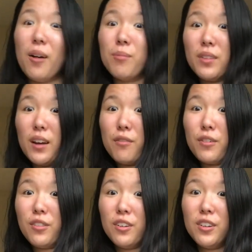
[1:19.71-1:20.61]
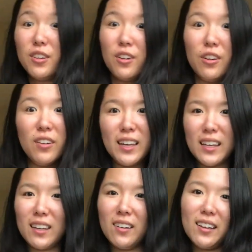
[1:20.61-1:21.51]
without further ado,
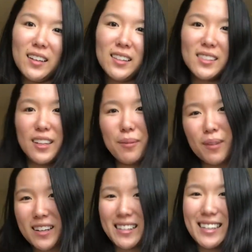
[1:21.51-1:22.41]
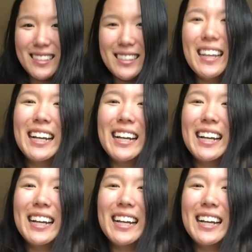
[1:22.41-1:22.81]
here is the process.